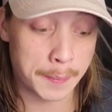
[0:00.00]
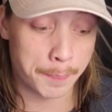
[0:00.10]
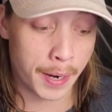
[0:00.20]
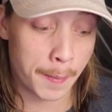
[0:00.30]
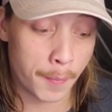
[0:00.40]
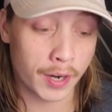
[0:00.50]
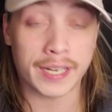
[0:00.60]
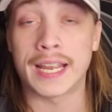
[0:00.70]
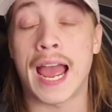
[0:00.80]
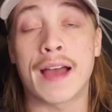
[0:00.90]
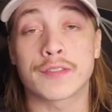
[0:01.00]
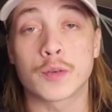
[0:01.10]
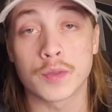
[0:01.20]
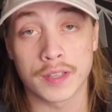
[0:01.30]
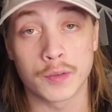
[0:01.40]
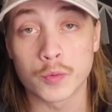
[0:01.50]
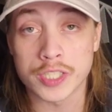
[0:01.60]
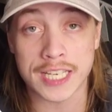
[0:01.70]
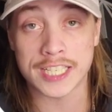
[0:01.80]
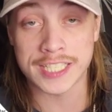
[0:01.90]
bear market after the
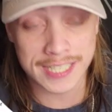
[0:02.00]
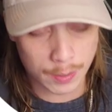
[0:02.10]
recession that